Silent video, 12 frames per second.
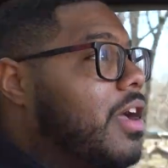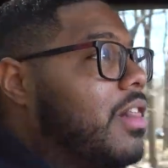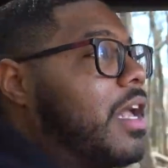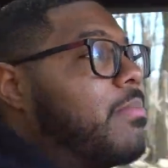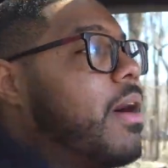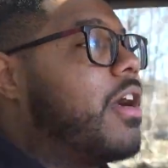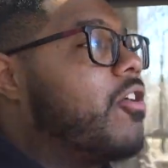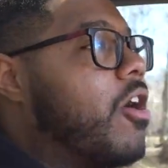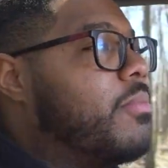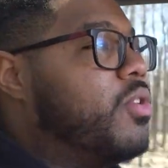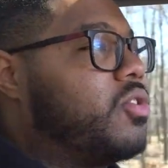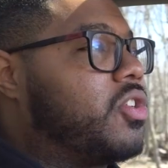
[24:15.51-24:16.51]
Like my car,
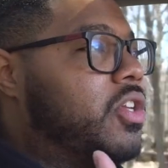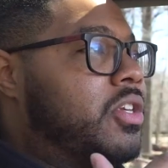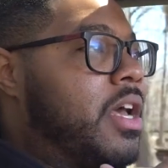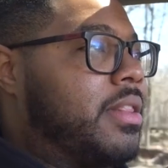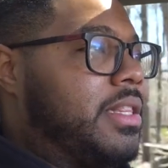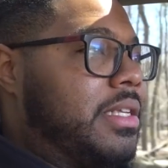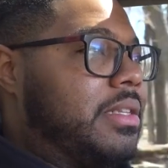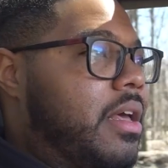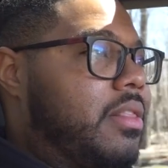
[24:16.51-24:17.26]
I'm used to nothing,